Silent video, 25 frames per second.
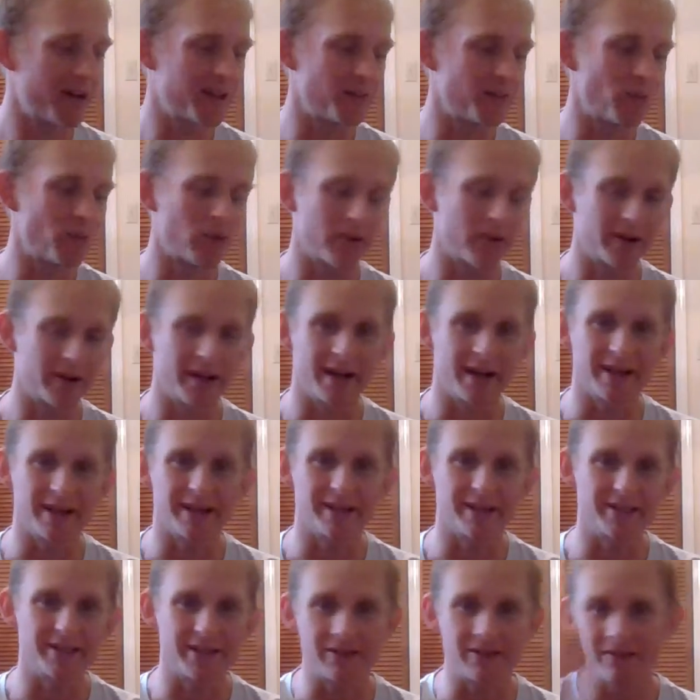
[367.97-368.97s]
in the morning, got an
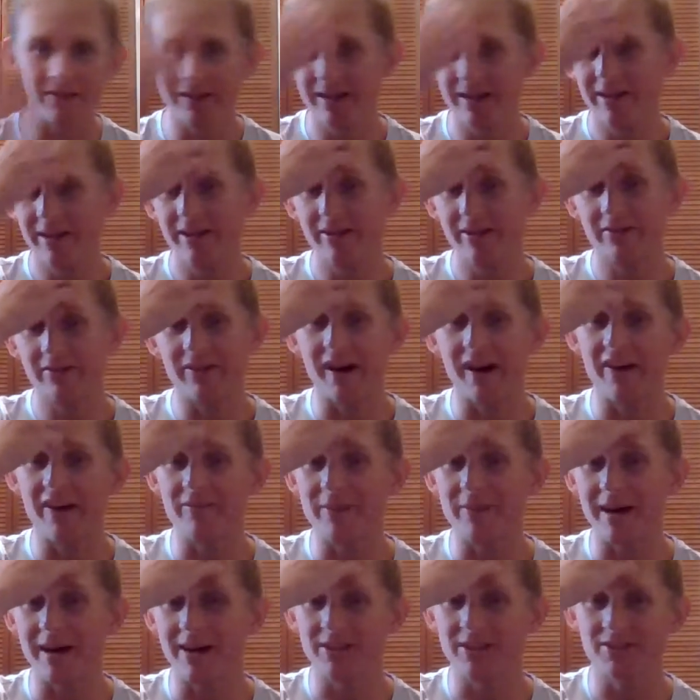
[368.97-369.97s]
easy 5
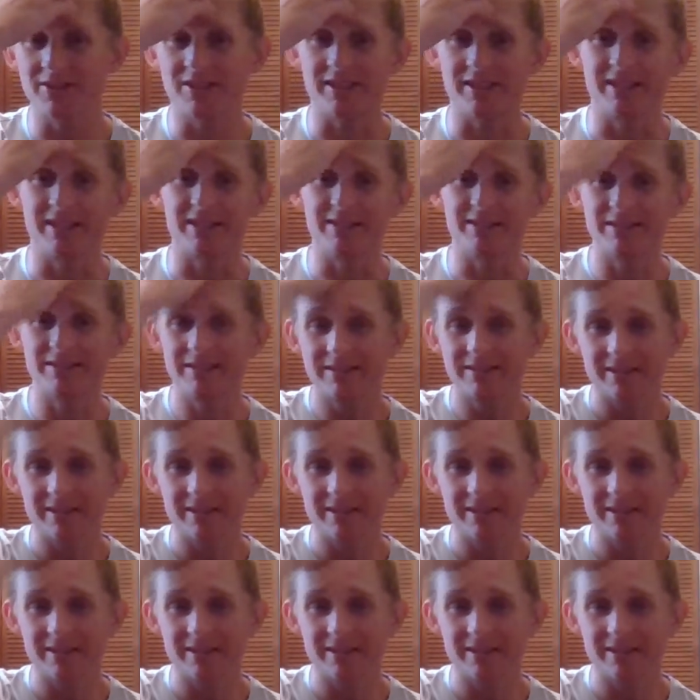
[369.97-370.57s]
miles in,